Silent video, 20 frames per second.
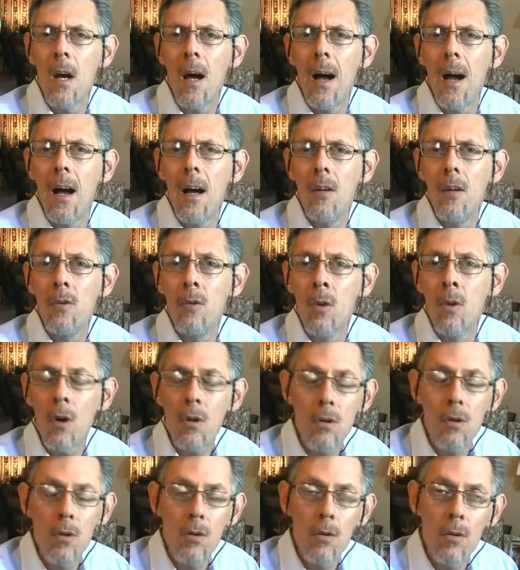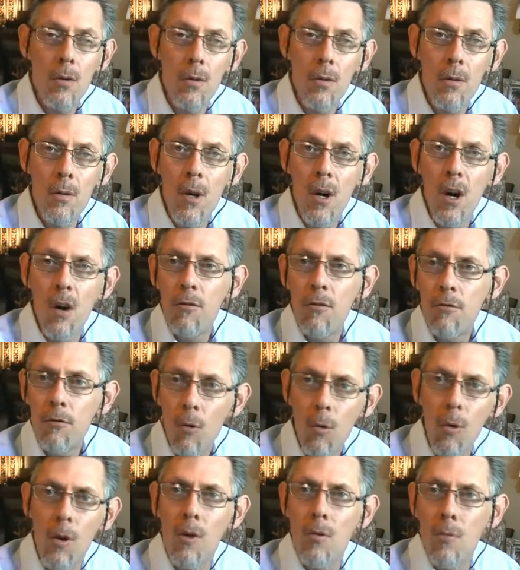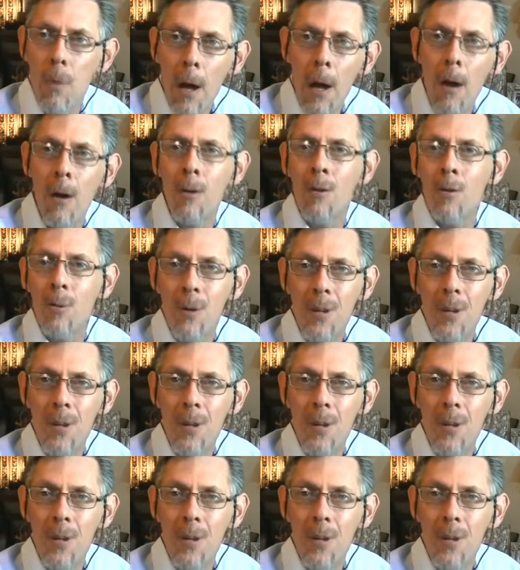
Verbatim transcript: Uh, not to fall around